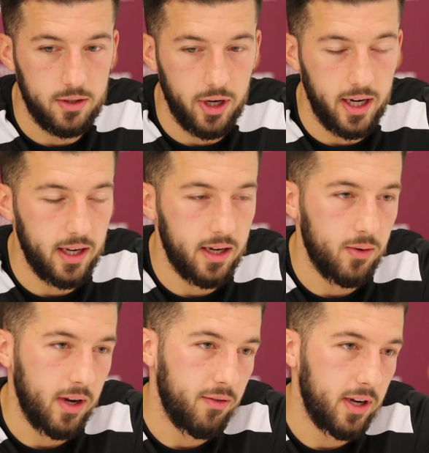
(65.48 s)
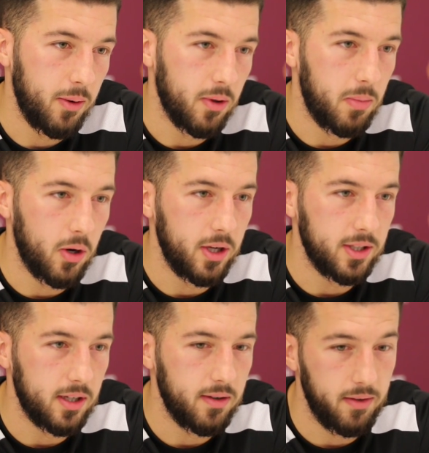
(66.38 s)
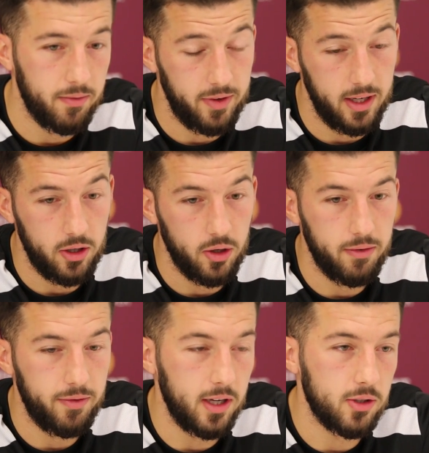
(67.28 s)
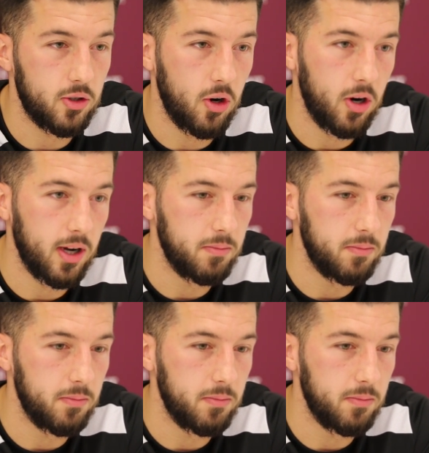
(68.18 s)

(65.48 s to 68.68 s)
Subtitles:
training every day with the boys and I'm feeling good and feeling strong,